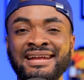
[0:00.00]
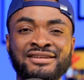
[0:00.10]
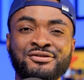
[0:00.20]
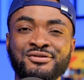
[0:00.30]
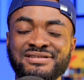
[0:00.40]
And
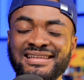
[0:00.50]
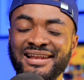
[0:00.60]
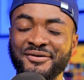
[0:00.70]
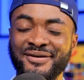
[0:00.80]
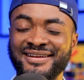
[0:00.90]
as usual, stay
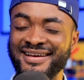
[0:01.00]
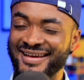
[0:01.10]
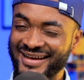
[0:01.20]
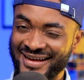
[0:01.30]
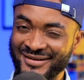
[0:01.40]
liquid,
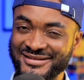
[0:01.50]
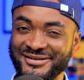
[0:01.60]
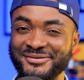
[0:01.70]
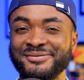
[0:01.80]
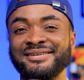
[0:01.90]
and I'll
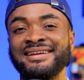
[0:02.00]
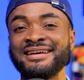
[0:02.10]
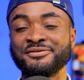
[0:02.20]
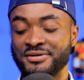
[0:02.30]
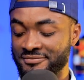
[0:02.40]
see you in the
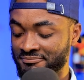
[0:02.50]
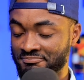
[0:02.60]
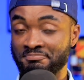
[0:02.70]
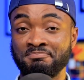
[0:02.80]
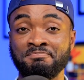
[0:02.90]
next one.
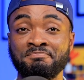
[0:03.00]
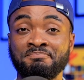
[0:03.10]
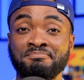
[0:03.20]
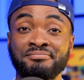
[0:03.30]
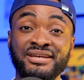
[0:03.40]

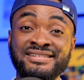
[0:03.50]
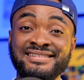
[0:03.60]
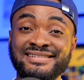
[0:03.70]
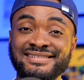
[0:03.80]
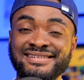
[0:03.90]

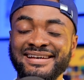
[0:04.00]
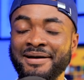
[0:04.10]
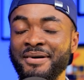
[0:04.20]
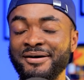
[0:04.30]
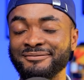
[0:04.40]
Peace, and
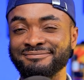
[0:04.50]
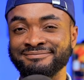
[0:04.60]
I'm out.